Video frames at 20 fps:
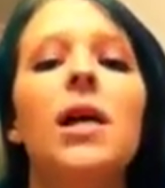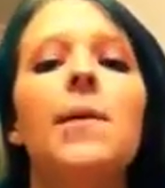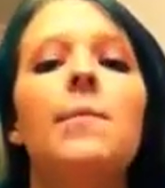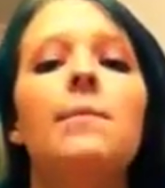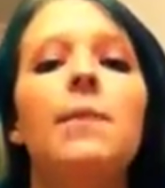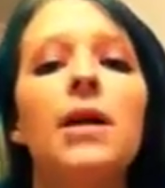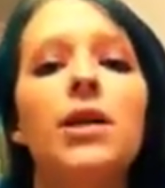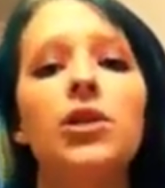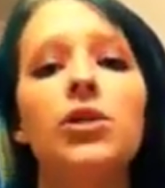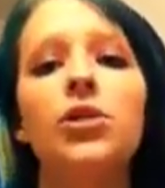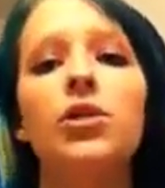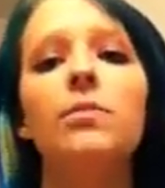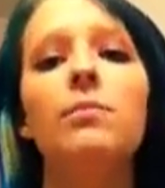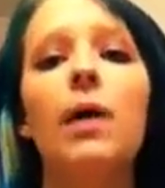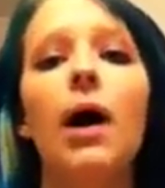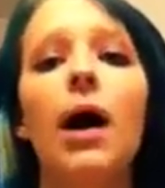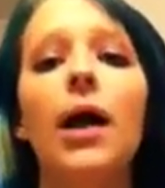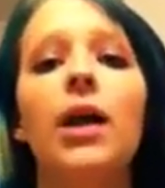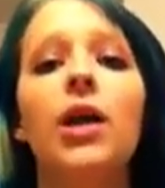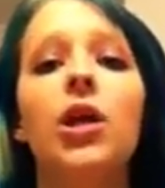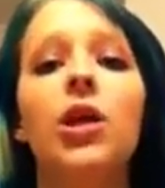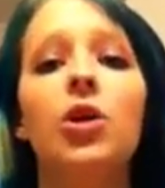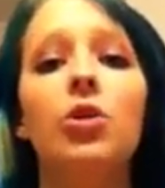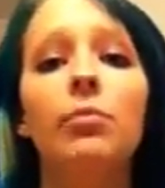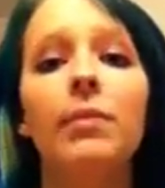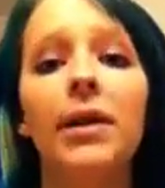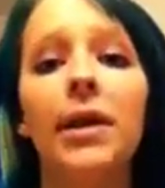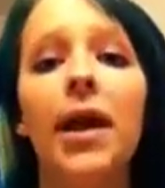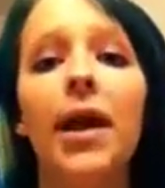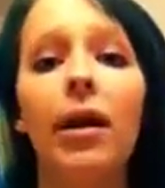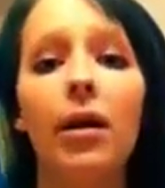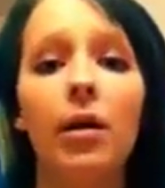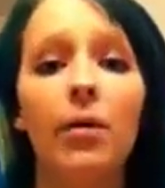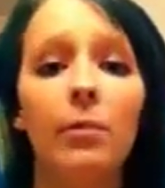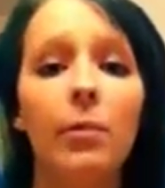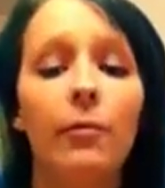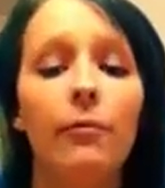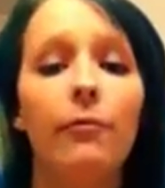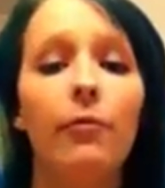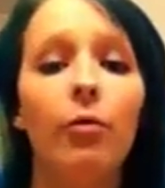make sure you buy human hair
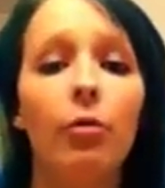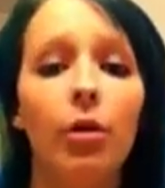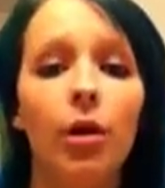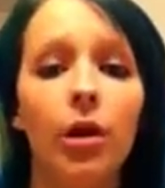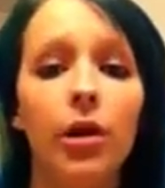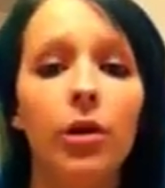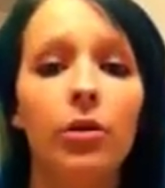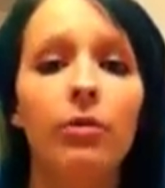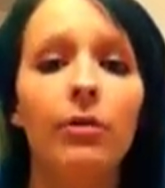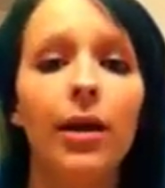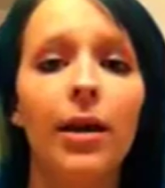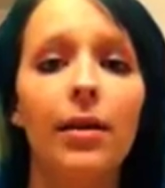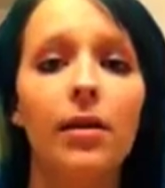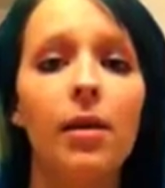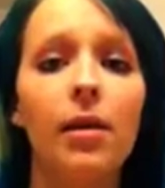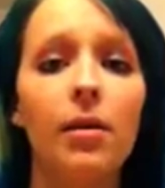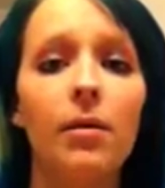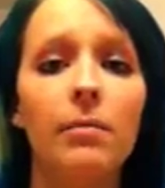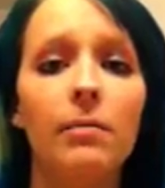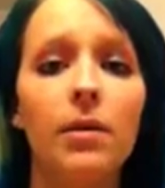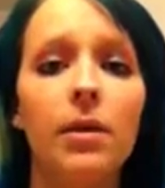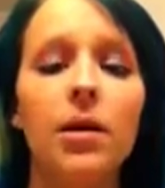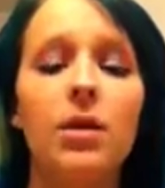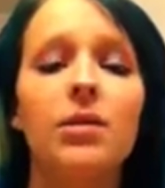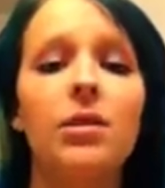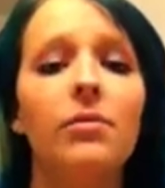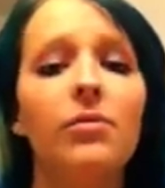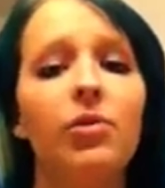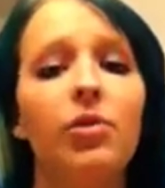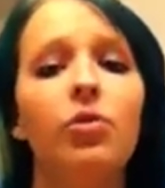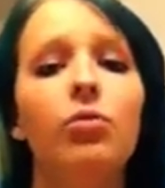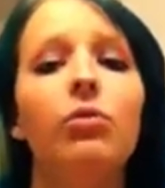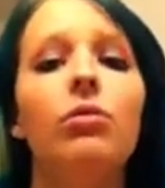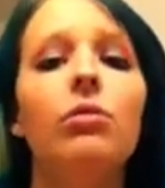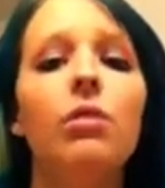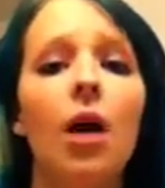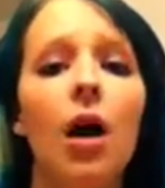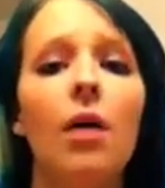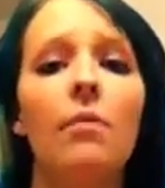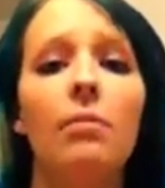before you get them, because if you do
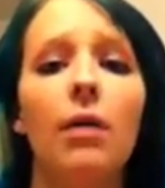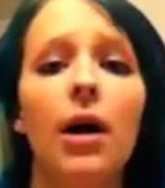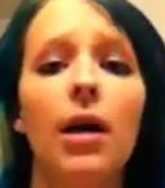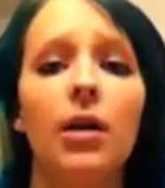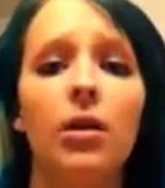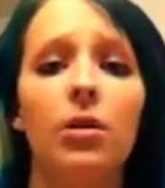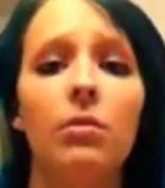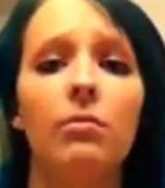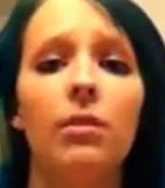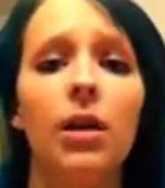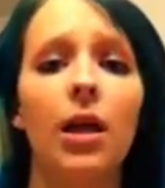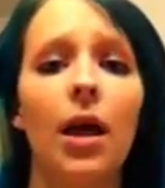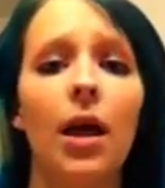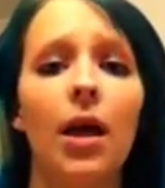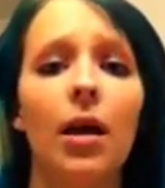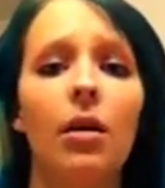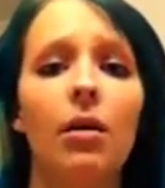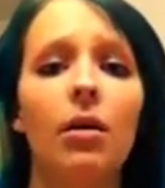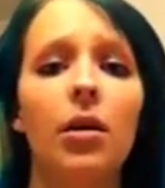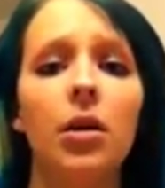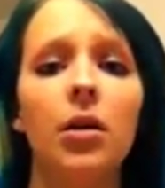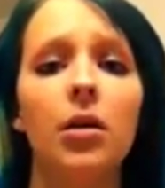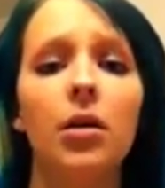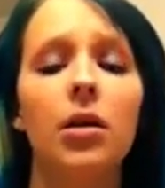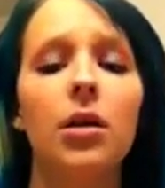not buy human hair,